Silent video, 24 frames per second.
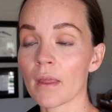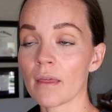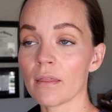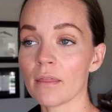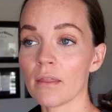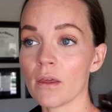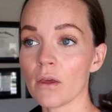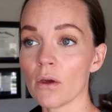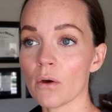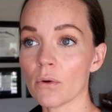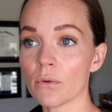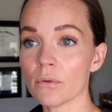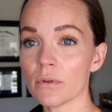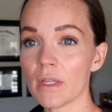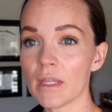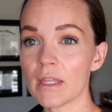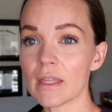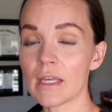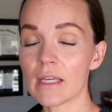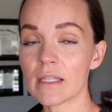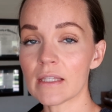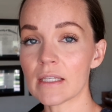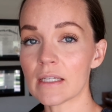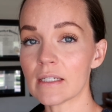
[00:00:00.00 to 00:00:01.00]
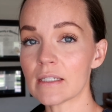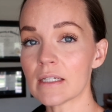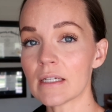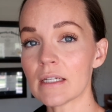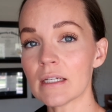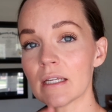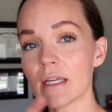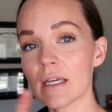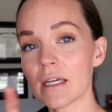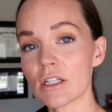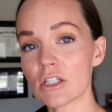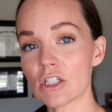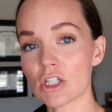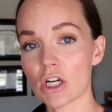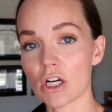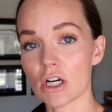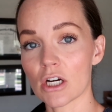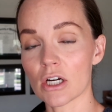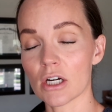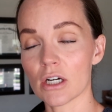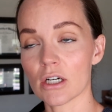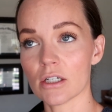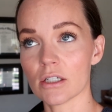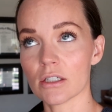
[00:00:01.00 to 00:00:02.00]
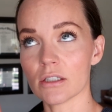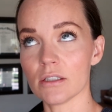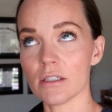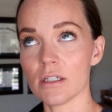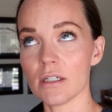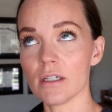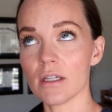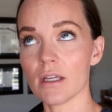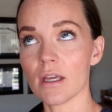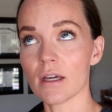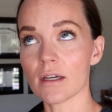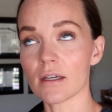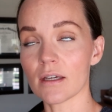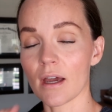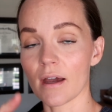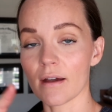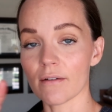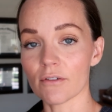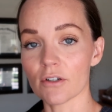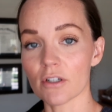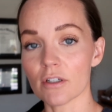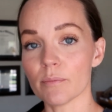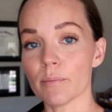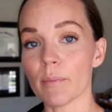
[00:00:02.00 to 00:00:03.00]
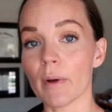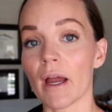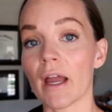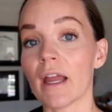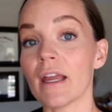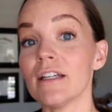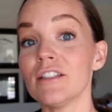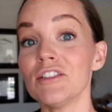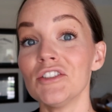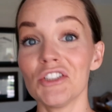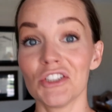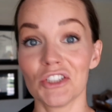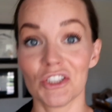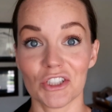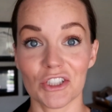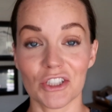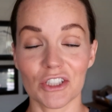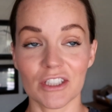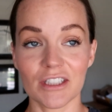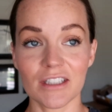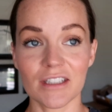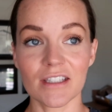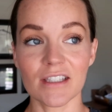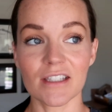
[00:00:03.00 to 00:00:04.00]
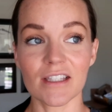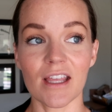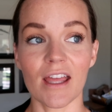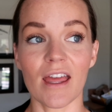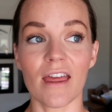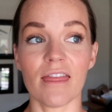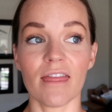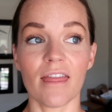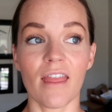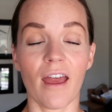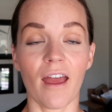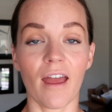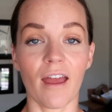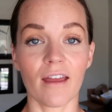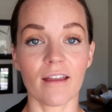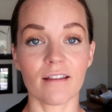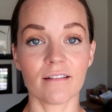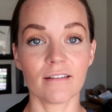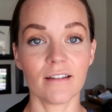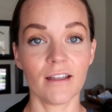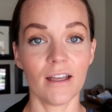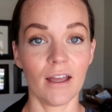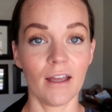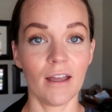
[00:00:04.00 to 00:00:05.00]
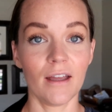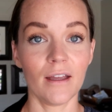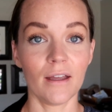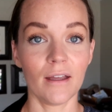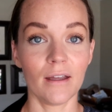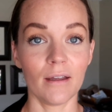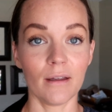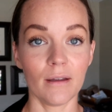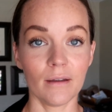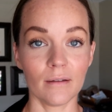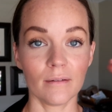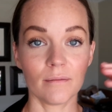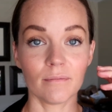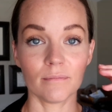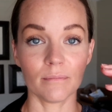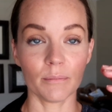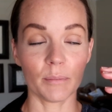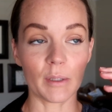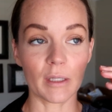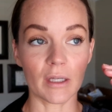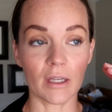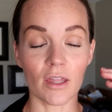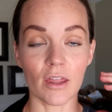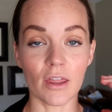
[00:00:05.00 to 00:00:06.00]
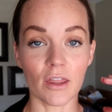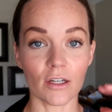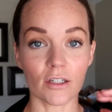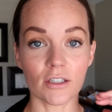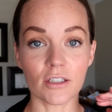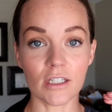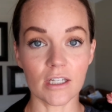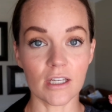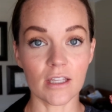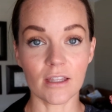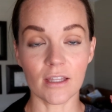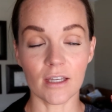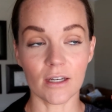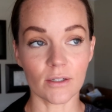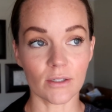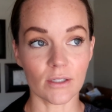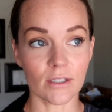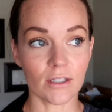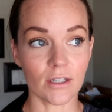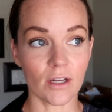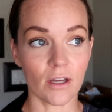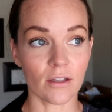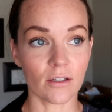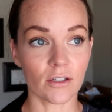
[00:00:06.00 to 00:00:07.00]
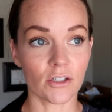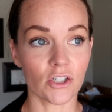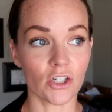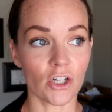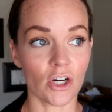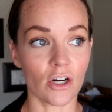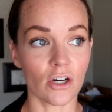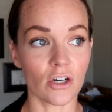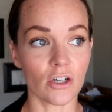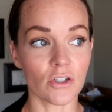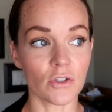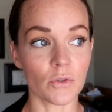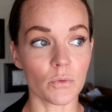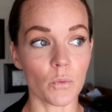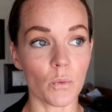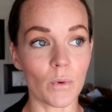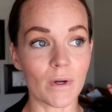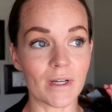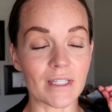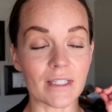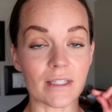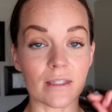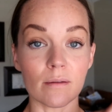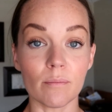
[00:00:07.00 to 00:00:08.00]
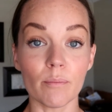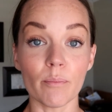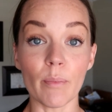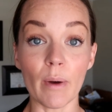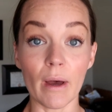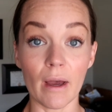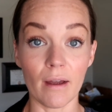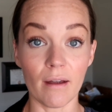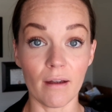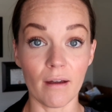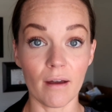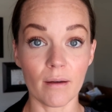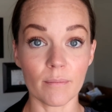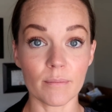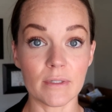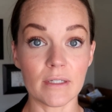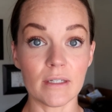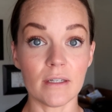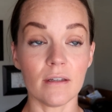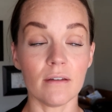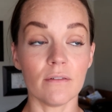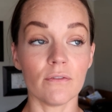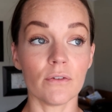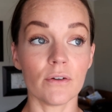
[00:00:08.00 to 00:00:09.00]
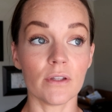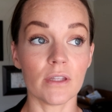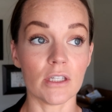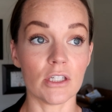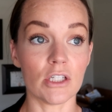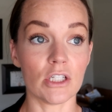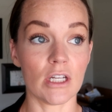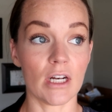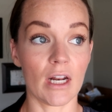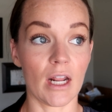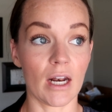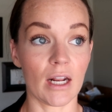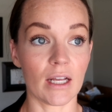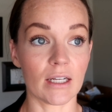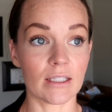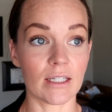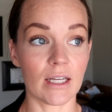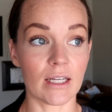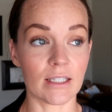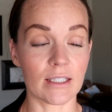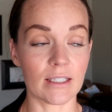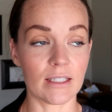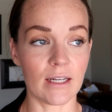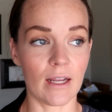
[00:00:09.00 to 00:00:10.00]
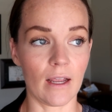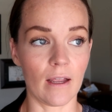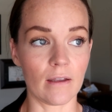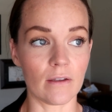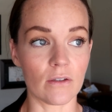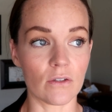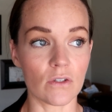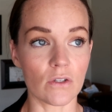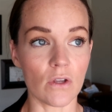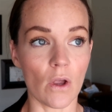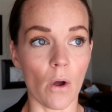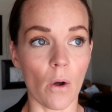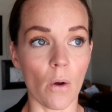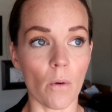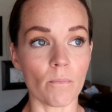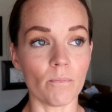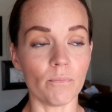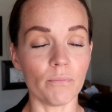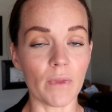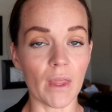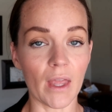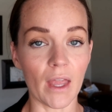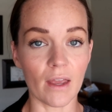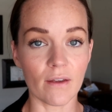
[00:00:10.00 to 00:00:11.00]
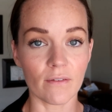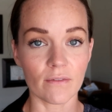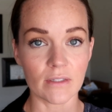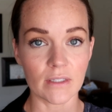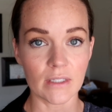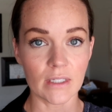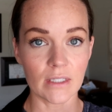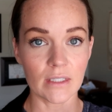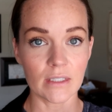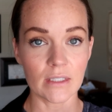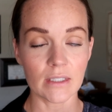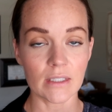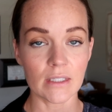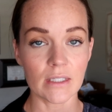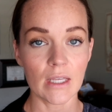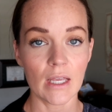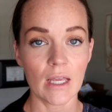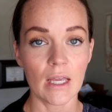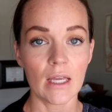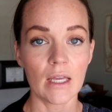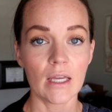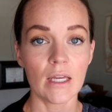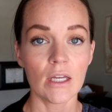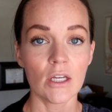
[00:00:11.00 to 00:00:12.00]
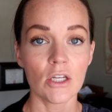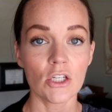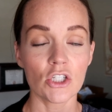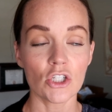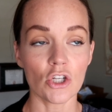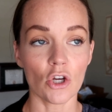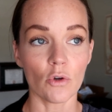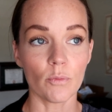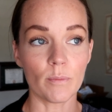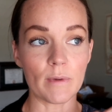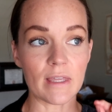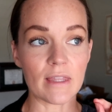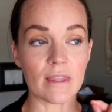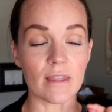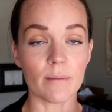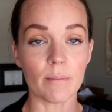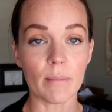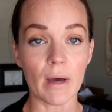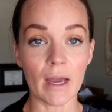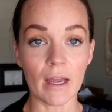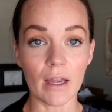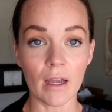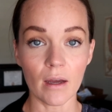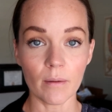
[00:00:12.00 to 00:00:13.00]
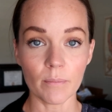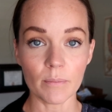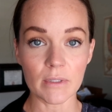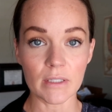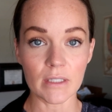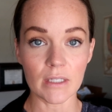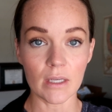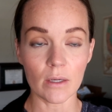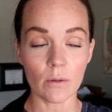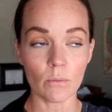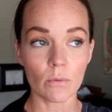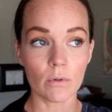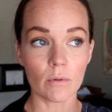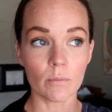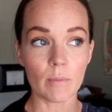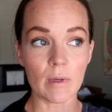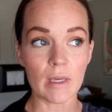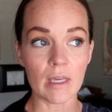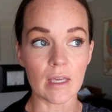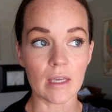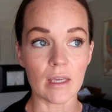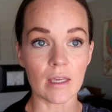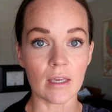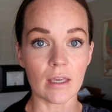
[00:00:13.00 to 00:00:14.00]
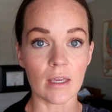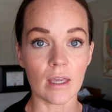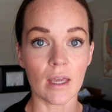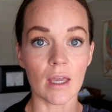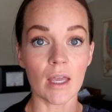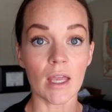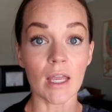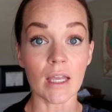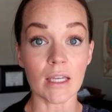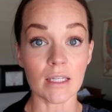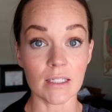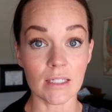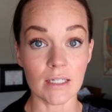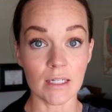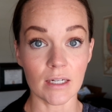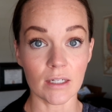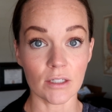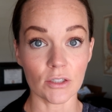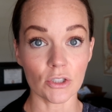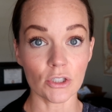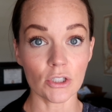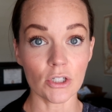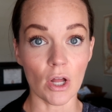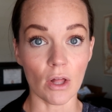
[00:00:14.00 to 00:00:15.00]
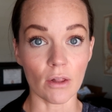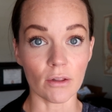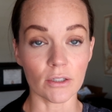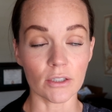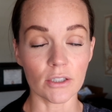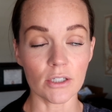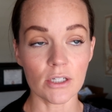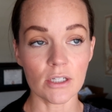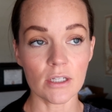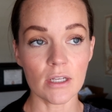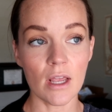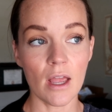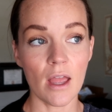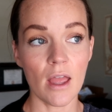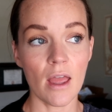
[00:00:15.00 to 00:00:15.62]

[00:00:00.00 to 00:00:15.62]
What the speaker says: The only thing that didn't get covered by insurance in that big $13,000 charge was the biopsy for the genetic testing. So they have since told me the biopsy will be $1,800,